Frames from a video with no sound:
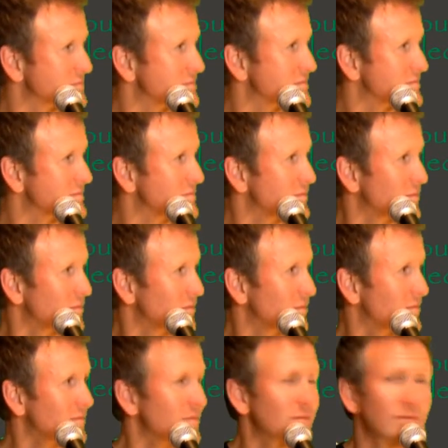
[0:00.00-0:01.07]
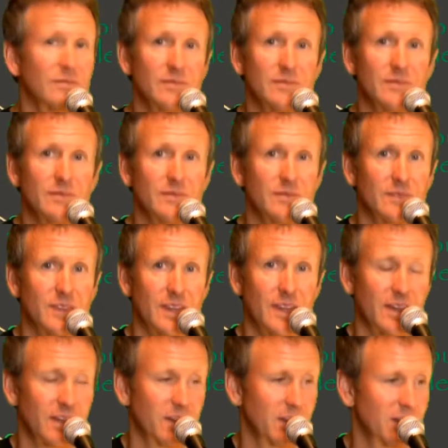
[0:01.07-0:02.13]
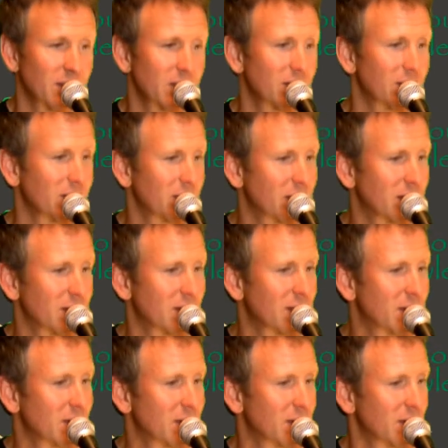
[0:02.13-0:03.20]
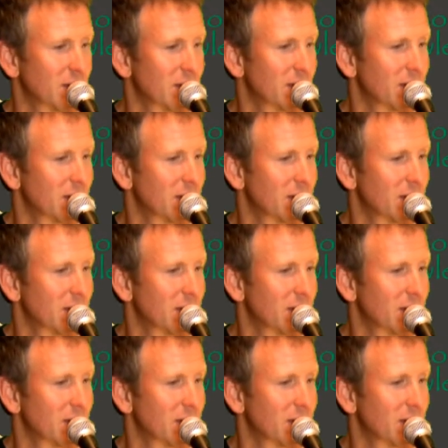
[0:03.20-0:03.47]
(silent)